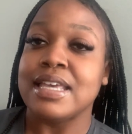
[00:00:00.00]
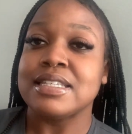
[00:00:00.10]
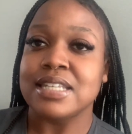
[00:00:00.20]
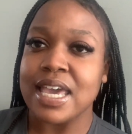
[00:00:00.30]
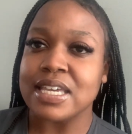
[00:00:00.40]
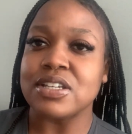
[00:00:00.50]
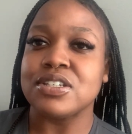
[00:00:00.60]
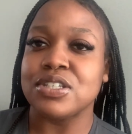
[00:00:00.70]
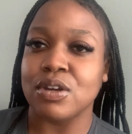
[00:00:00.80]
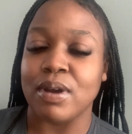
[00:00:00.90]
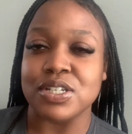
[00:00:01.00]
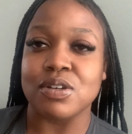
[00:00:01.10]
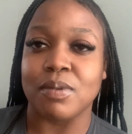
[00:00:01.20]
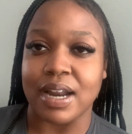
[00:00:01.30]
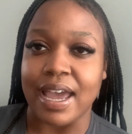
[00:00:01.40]
take in consideration
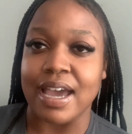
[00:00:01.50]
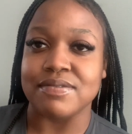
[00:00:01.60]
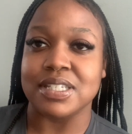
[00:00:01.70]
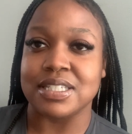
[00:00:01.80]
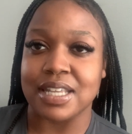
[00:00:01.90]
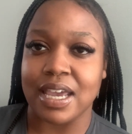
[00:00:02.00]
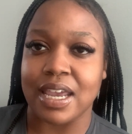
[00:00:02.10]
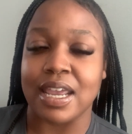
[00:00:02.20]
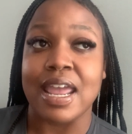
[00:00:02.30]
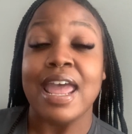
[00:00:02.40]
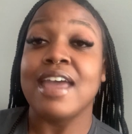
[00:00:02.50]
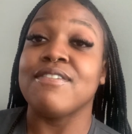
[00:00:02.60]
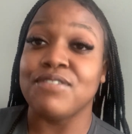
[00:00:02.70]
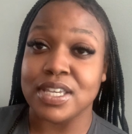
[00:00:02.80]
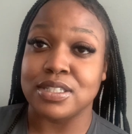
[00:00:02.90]
what I have to say, and
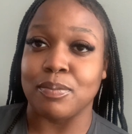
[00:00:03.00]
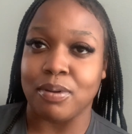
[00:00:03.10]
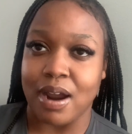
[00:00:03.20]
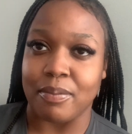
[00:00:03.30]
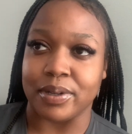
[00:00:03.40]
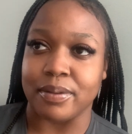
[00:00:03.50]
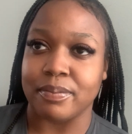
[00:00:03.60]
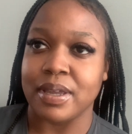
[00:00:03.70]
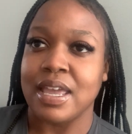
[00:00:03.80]
fix the problem.